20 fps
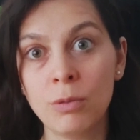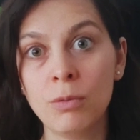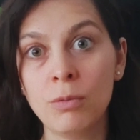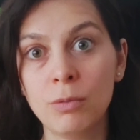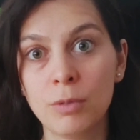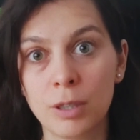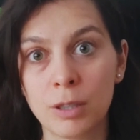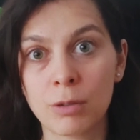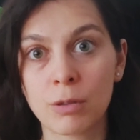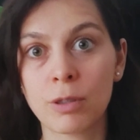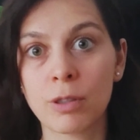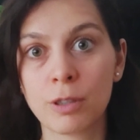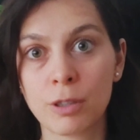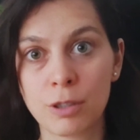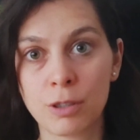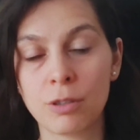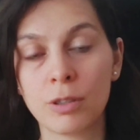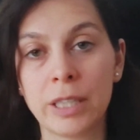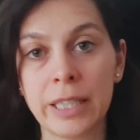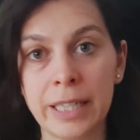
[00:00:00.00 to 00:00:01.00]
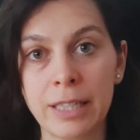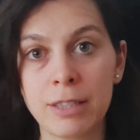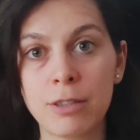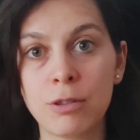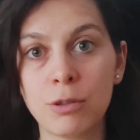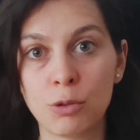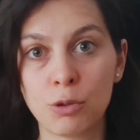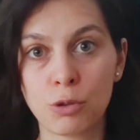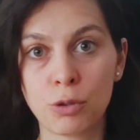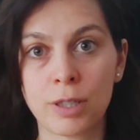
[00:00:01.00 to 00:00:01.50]
do in order to
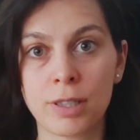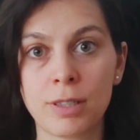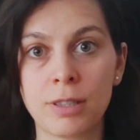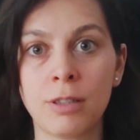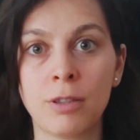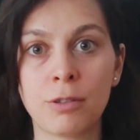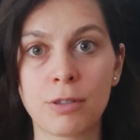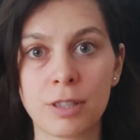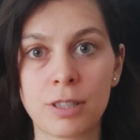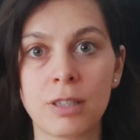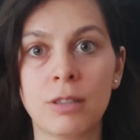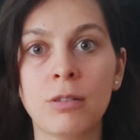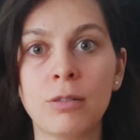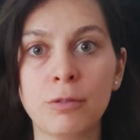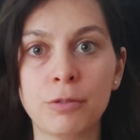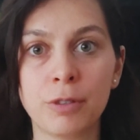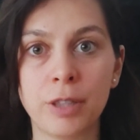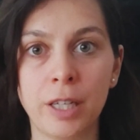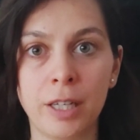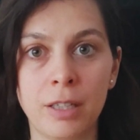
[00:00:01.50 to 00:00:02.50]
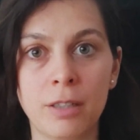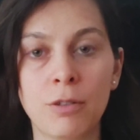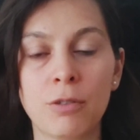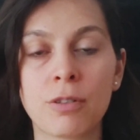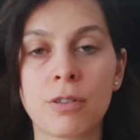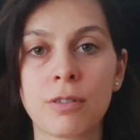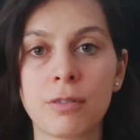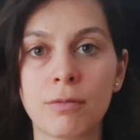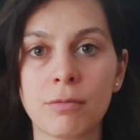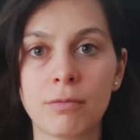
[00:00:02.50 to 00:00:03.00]
get to trusting yourself and
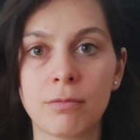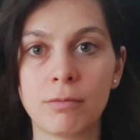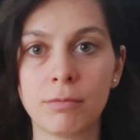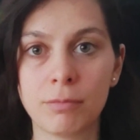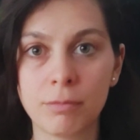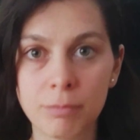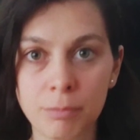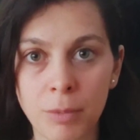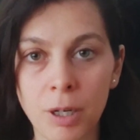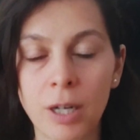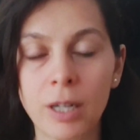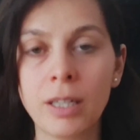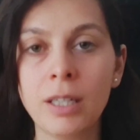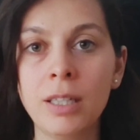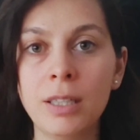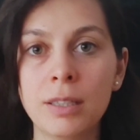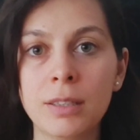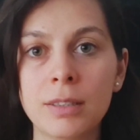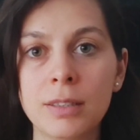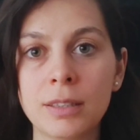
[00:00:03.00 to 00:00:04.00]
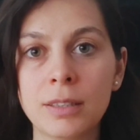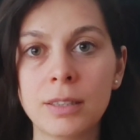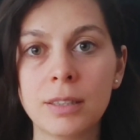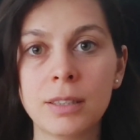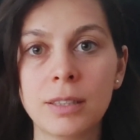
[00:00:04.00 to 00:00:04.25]
your body?